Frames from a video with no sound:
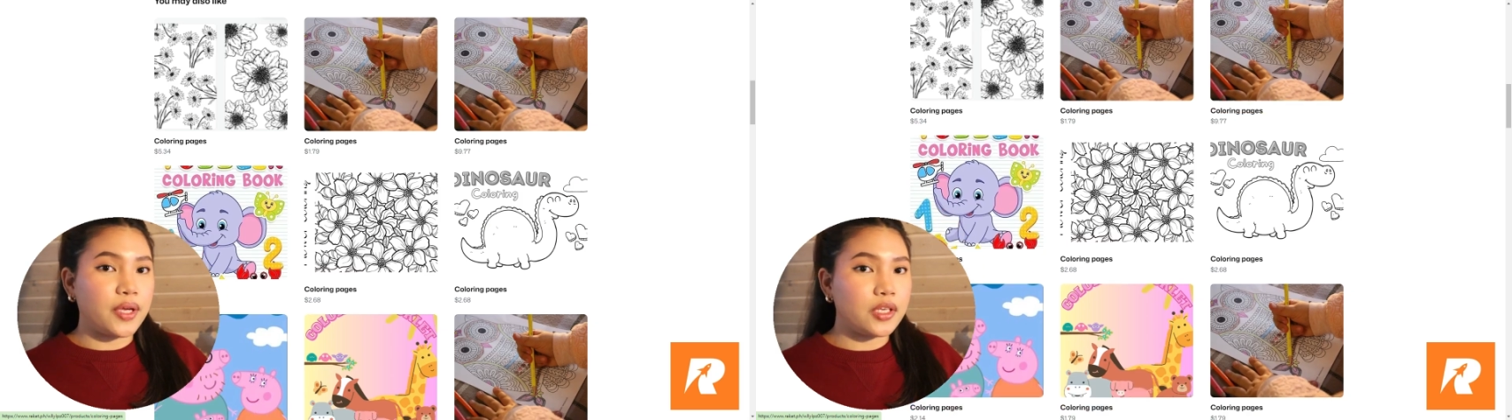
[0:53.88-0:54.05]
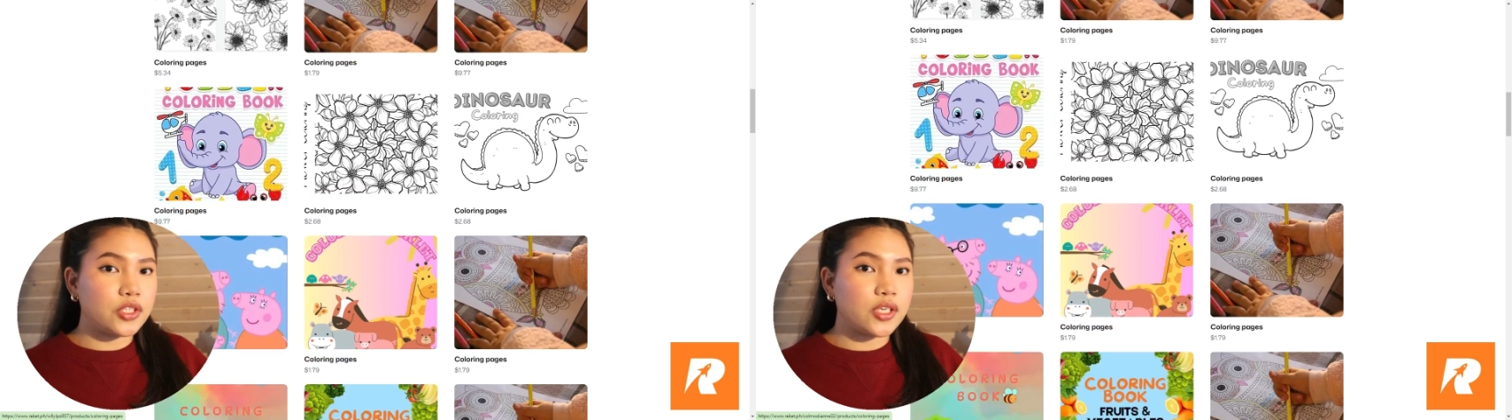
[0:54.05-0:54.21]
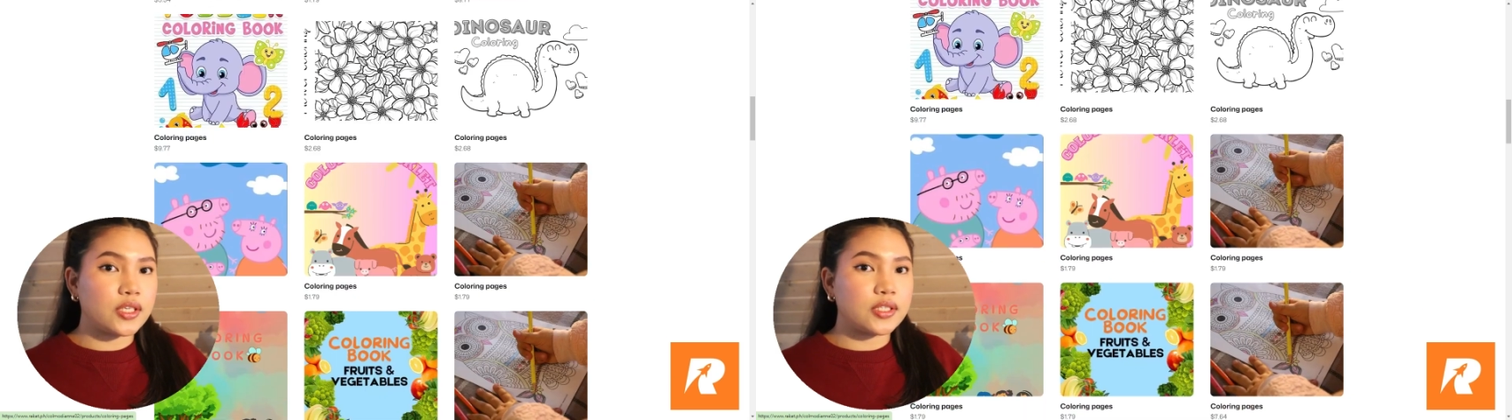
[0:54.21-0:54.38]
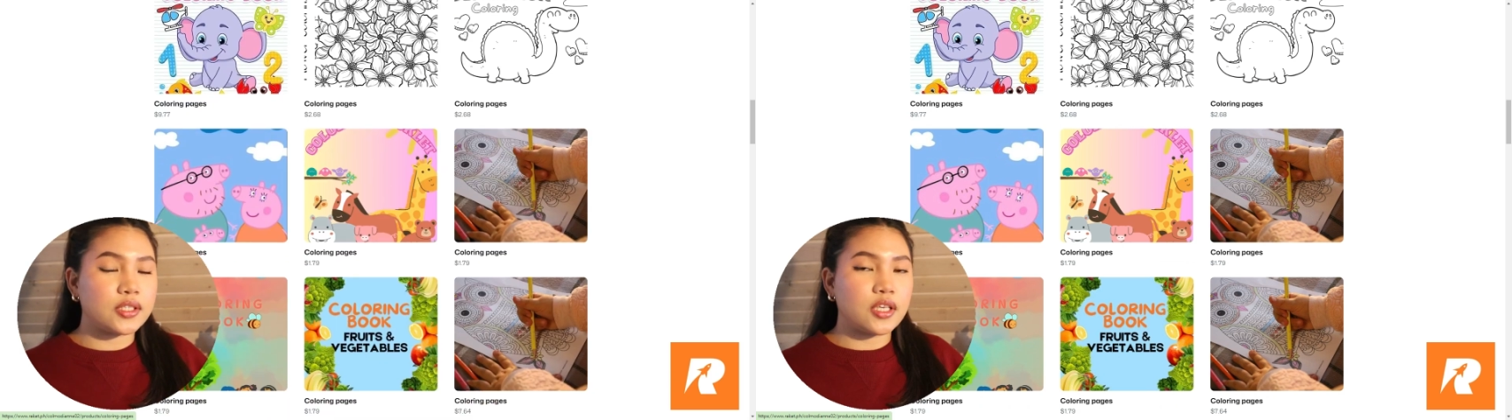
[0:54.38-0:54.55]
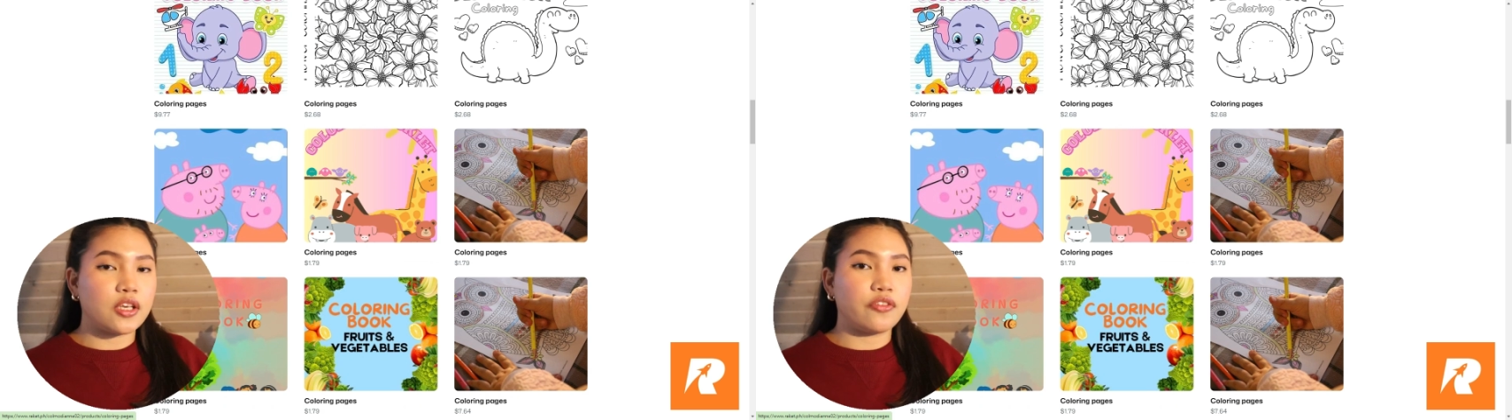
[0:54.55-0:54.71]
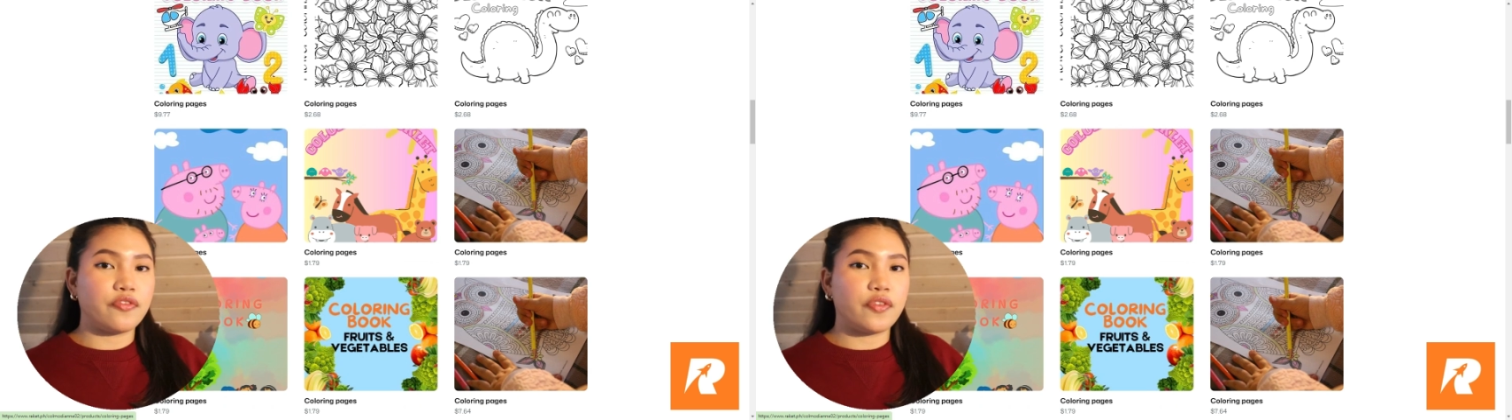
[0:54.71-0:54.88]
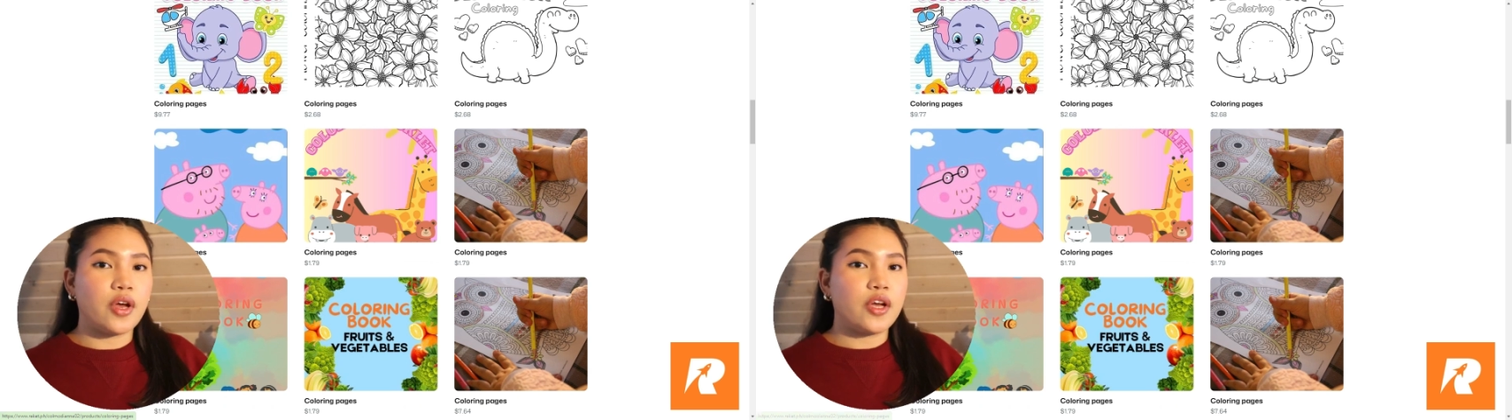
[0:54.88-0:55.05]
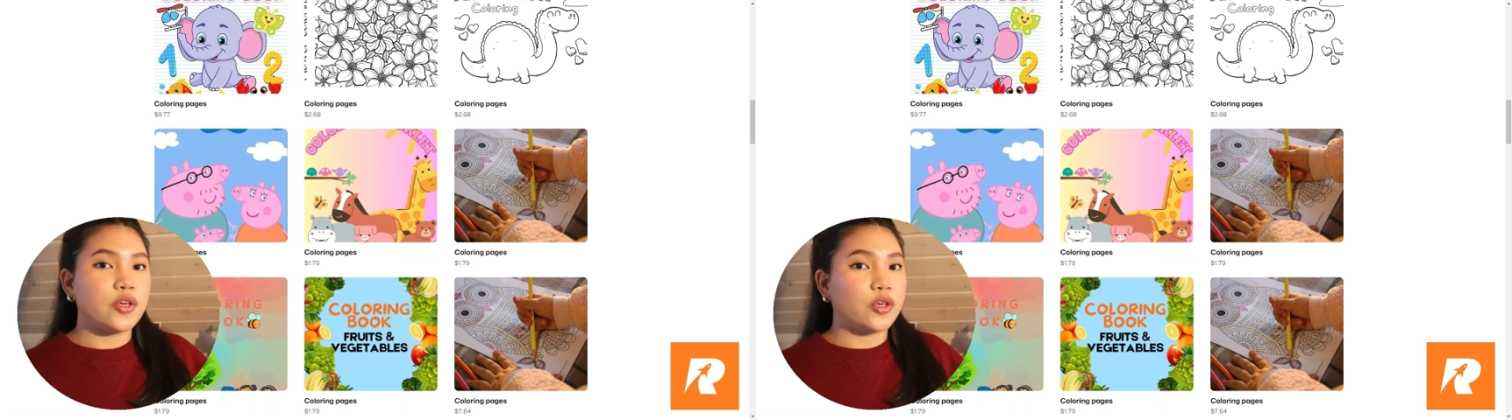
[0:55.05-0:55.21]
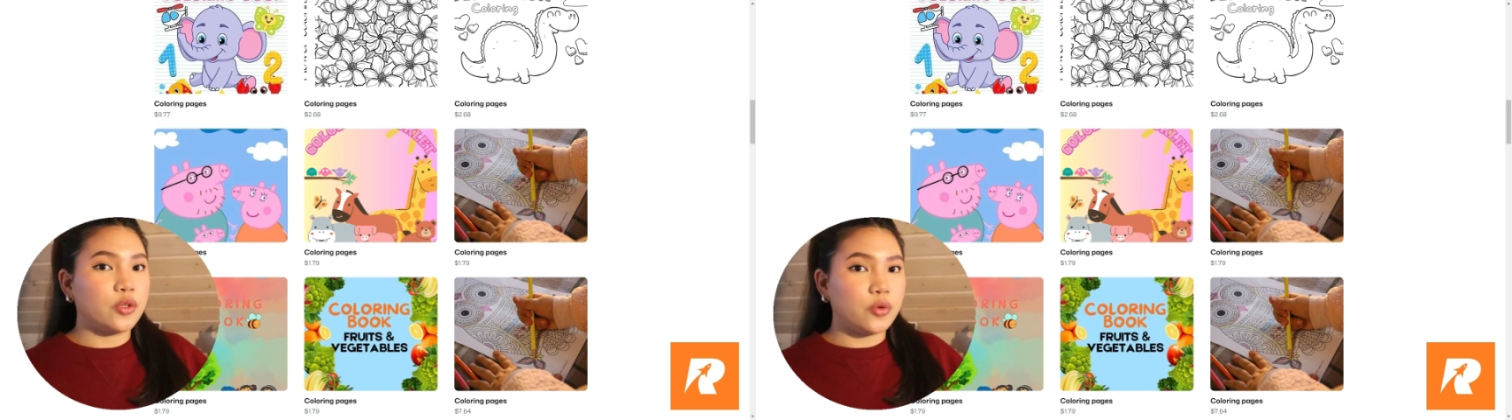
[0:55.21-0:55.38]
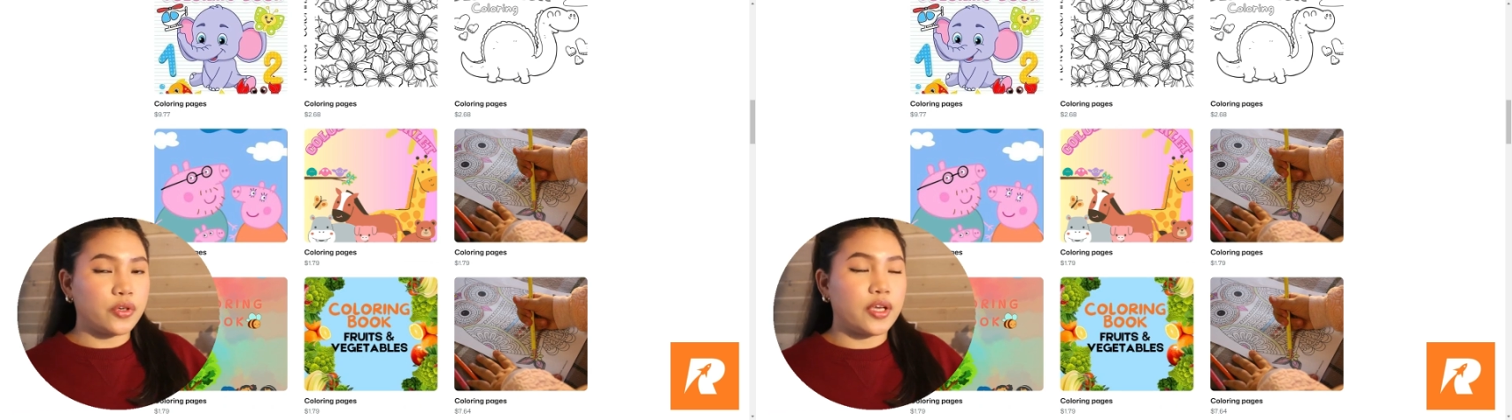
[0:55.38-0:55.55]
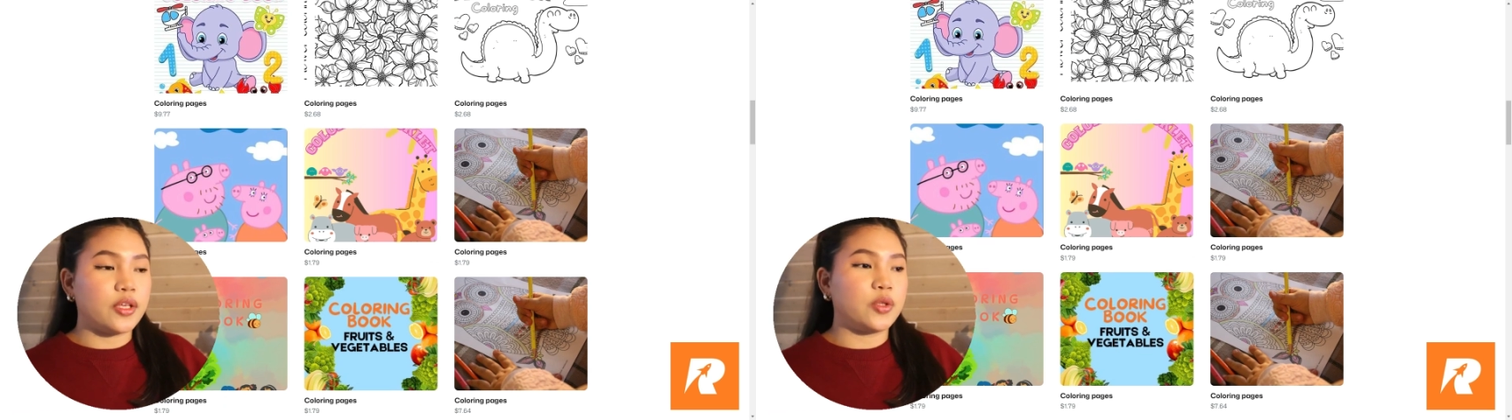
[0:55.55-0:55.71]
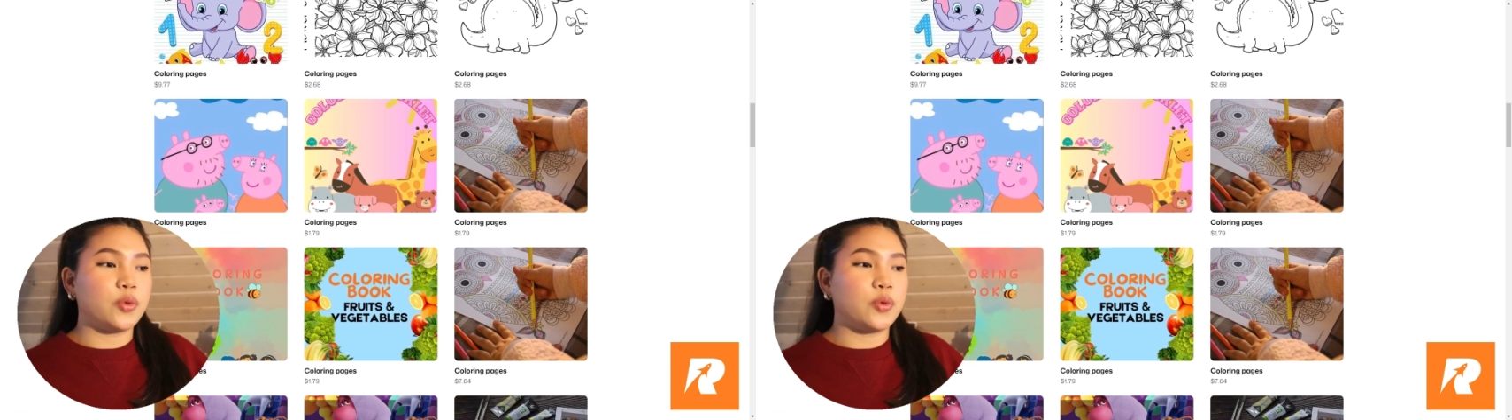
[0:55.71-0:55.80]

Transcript: pages if you're looking